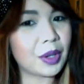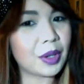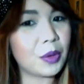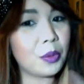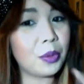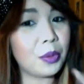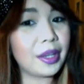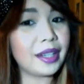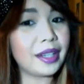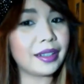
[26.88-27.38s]

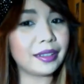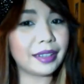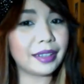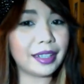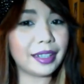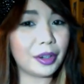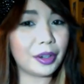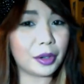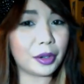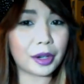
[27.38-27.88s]

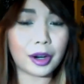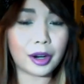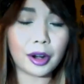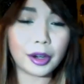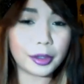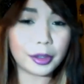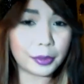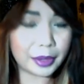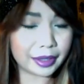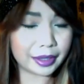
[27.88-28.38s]
weekly or
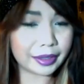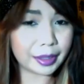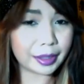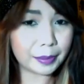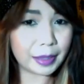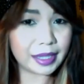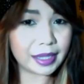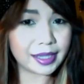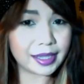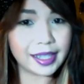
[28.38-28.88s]
on a weekly
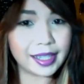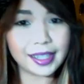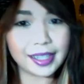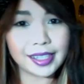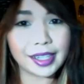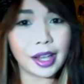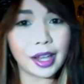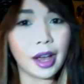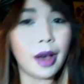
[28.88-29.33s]
basis.